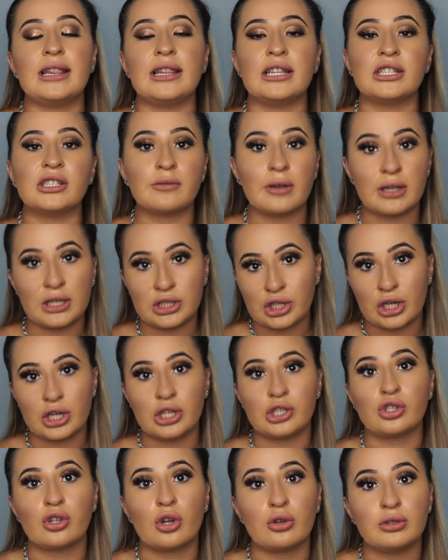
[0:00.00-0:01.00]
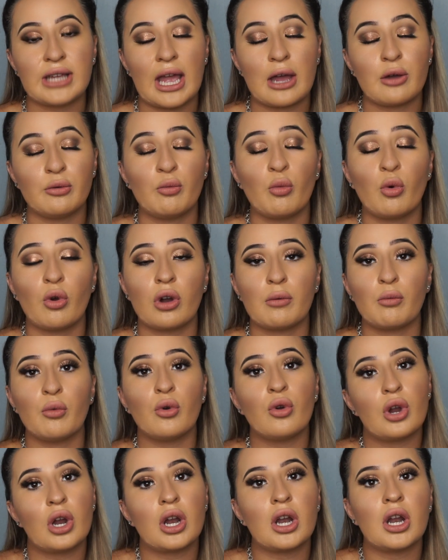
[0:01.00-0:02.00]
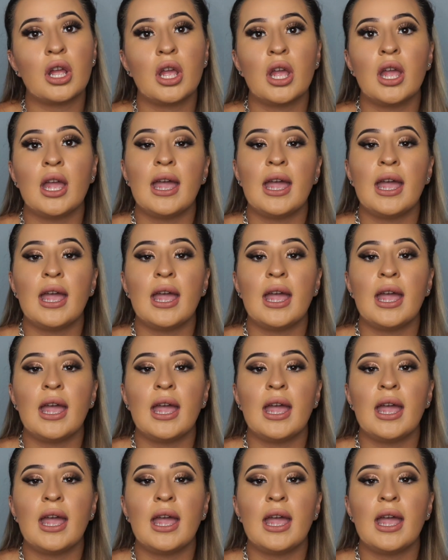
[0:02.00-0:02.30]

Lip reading: and the swelling started to go down more and more.